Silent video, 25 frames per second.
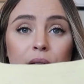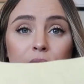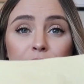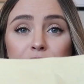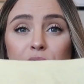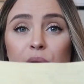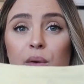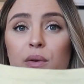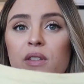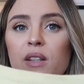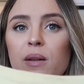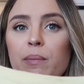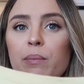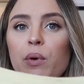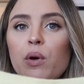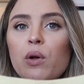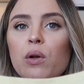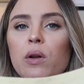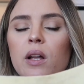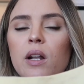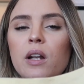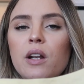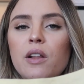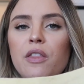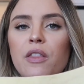They're so simple
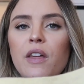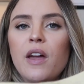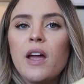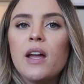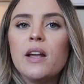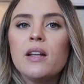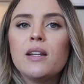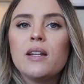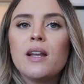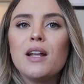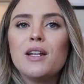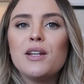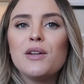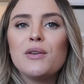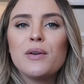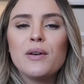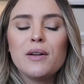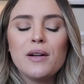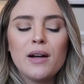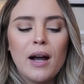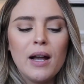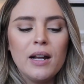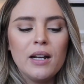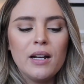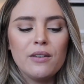and thin and you can
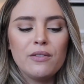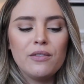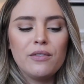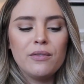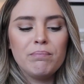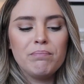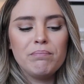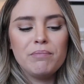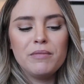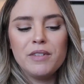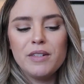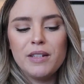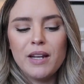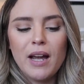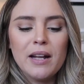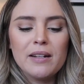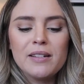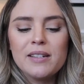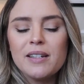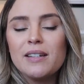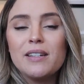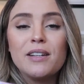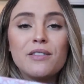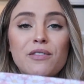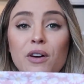kind of
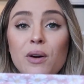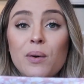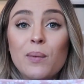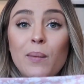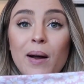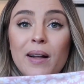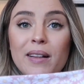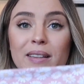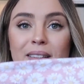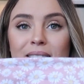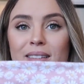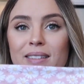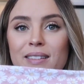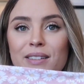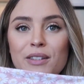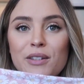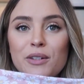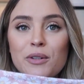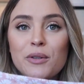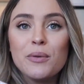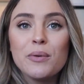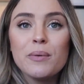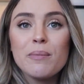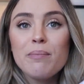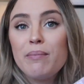get different ones
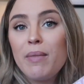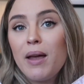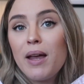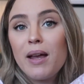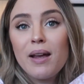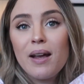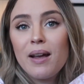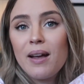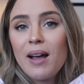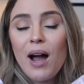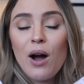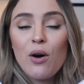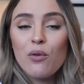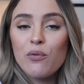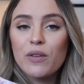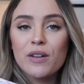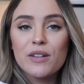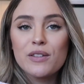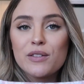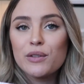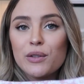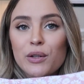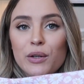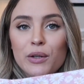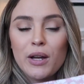to make
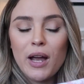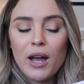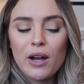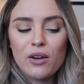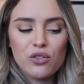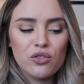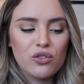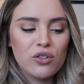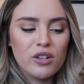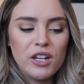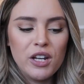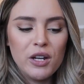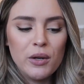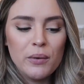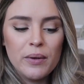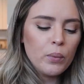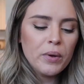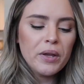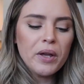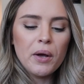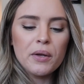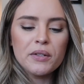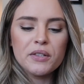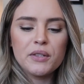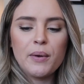outfits look extra cute.
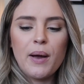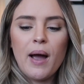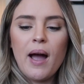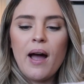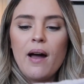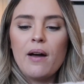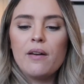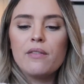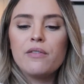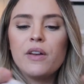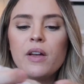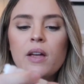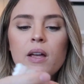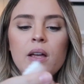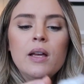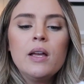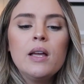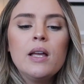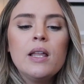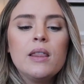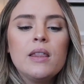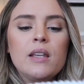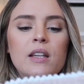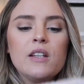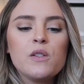We also have
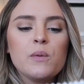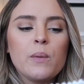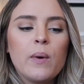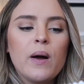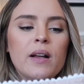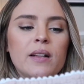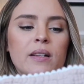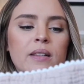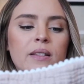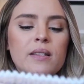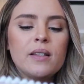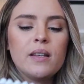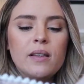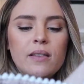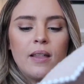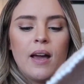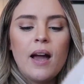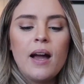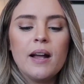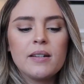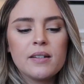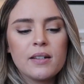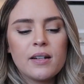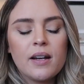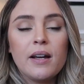these ones
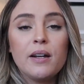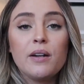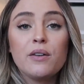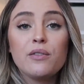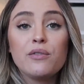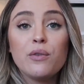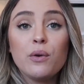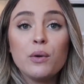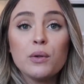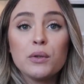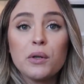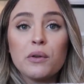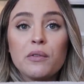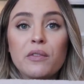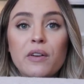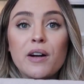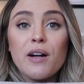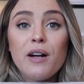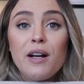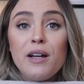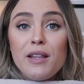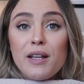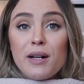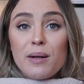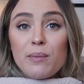that kind of fold over
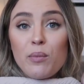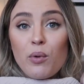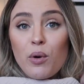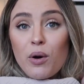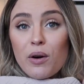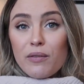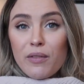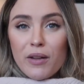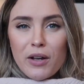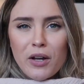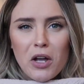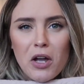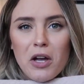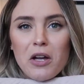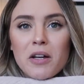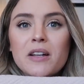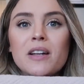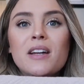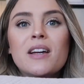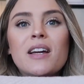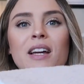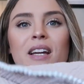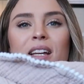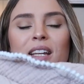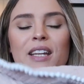and they're more of like a
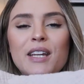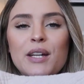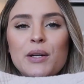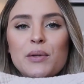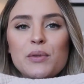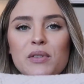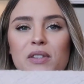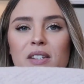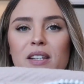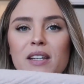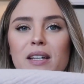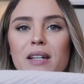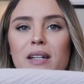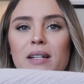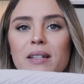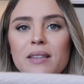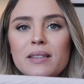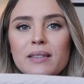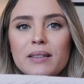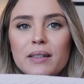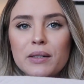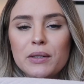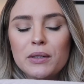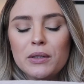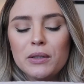cutesy
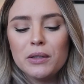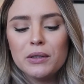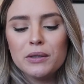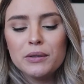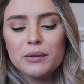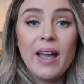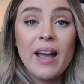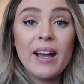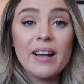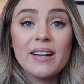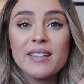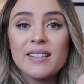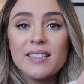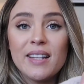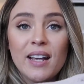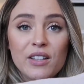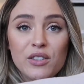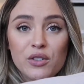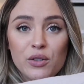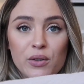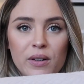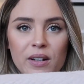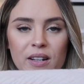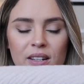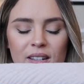little
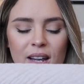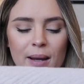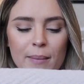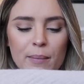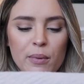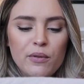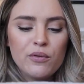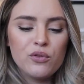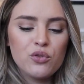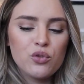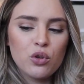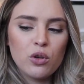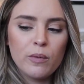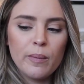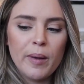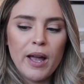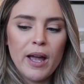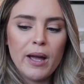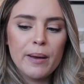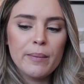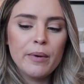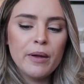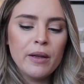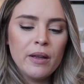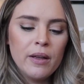accessory type of drool
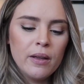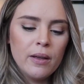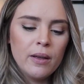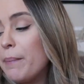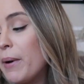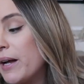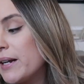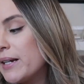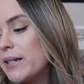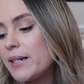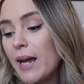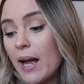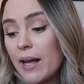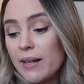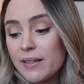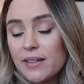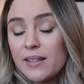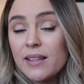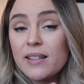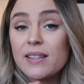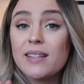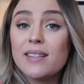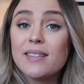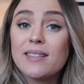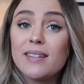bib. But yes,
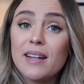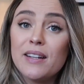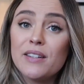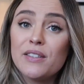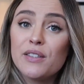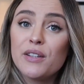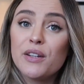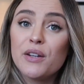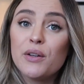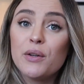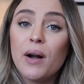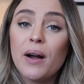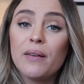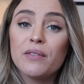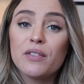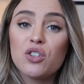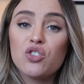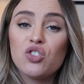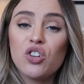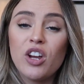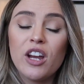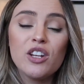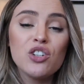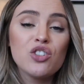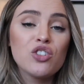this is nice that you don't have to
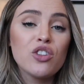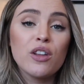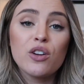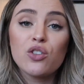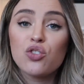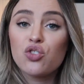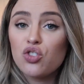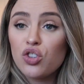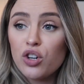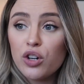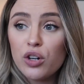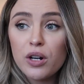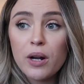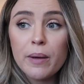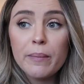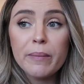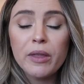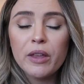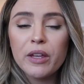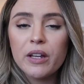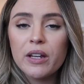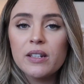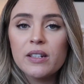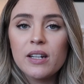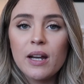change their shirt a
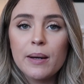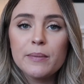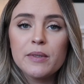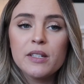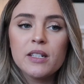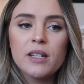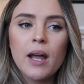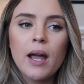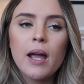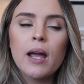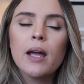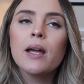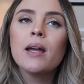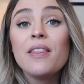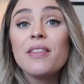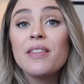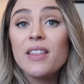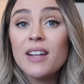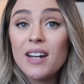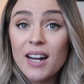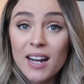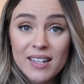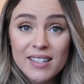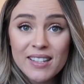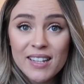million times a day.
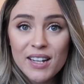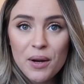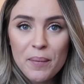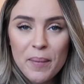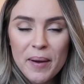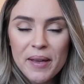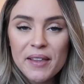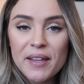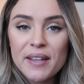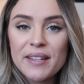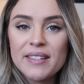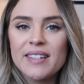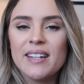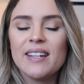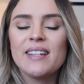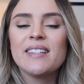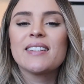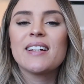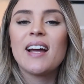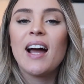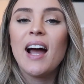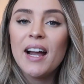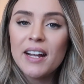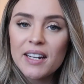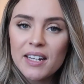The next thing on my list is
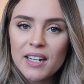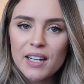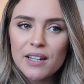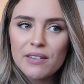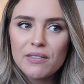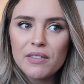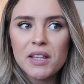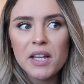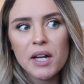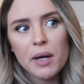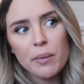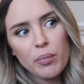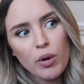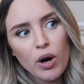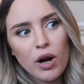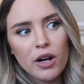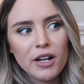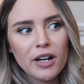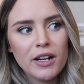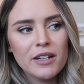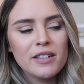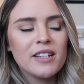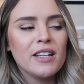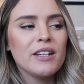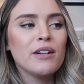kind of like a
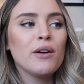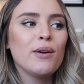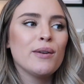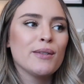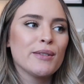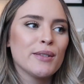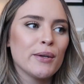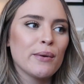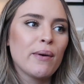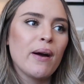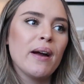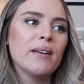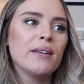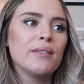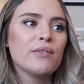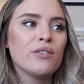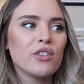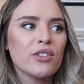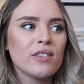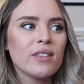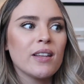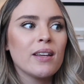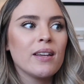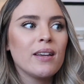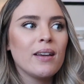product and also kind of
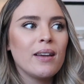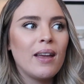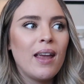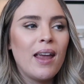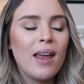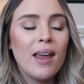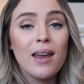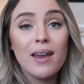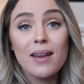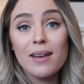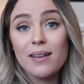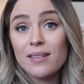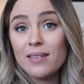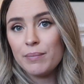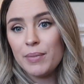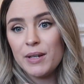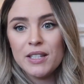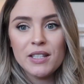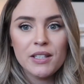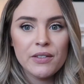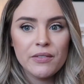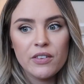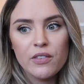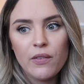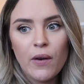just like a
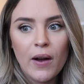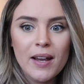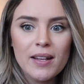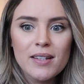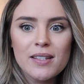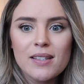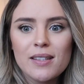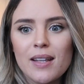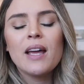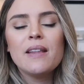piece of advice.